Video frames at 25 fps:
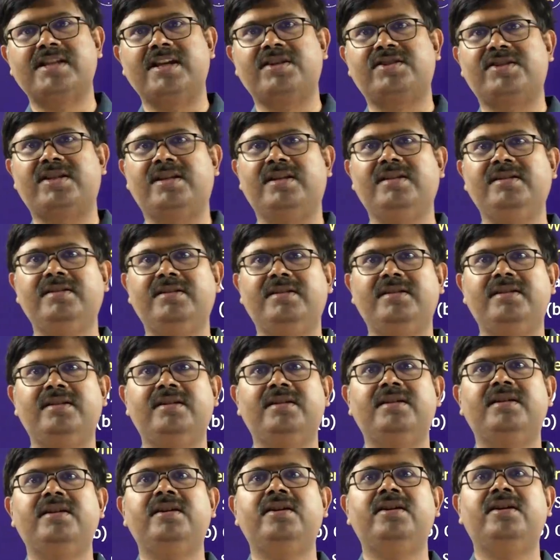session.
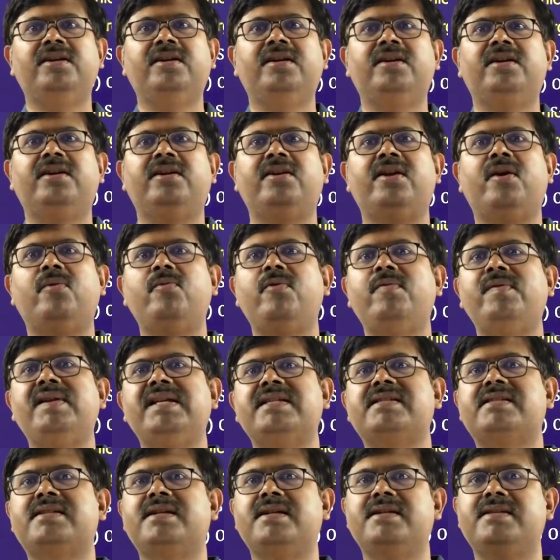Now we will
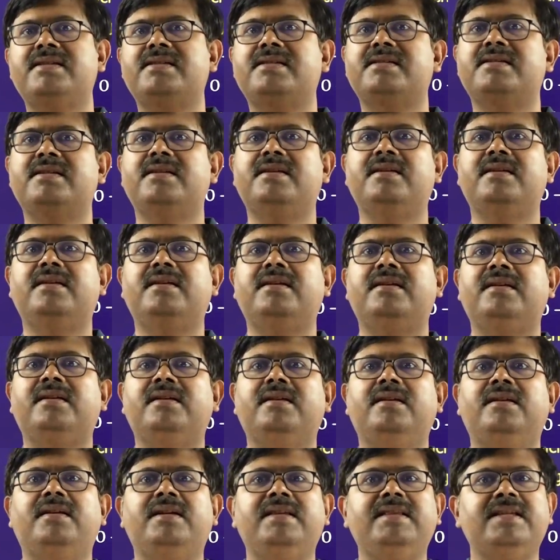discuss
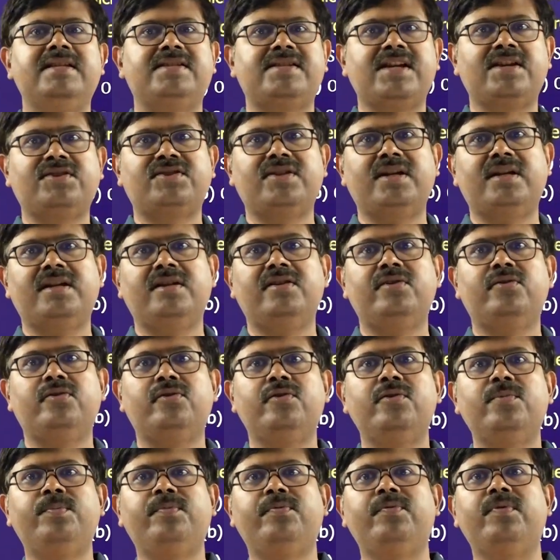in this session
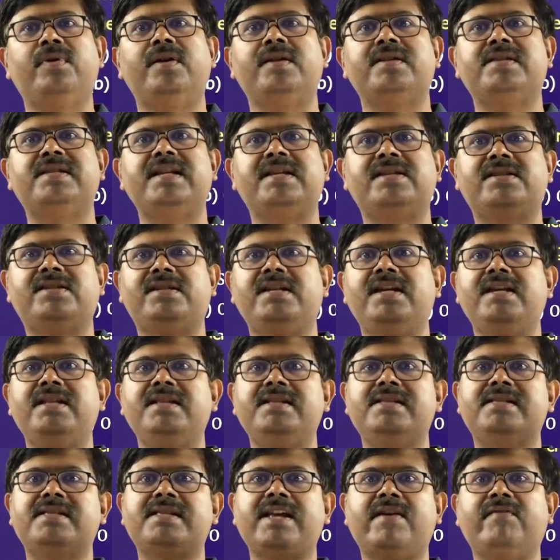group
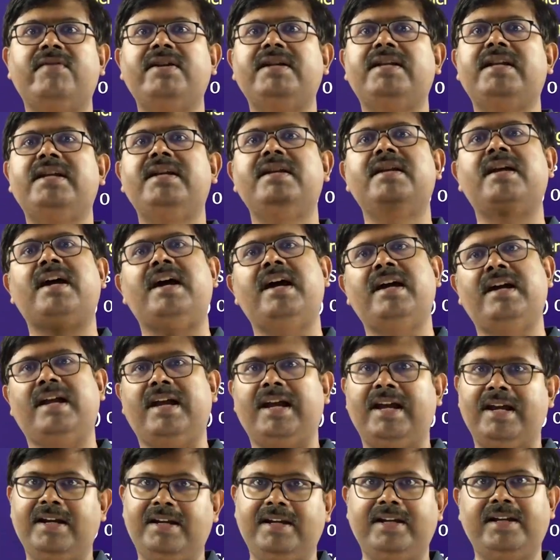16, 17 and
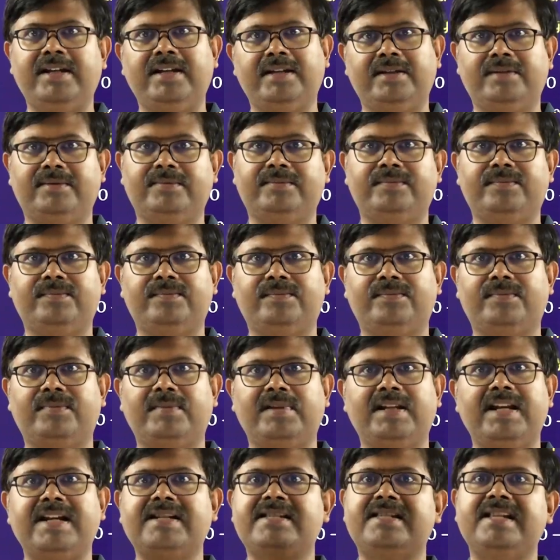18.
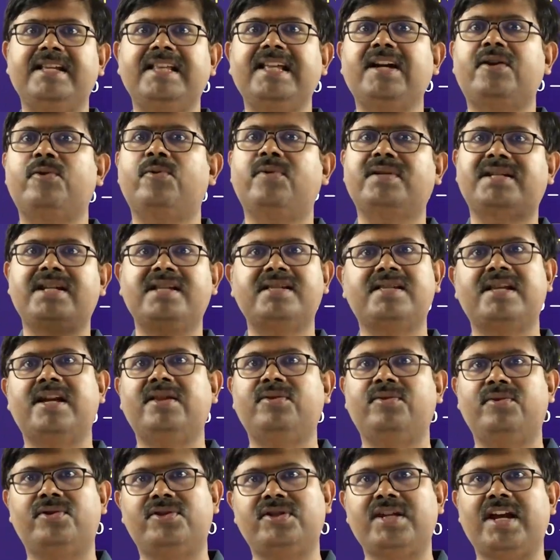Let's see the questions
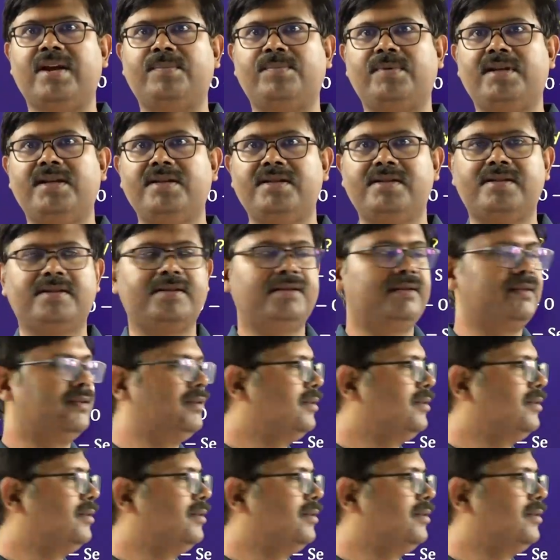on those chapters.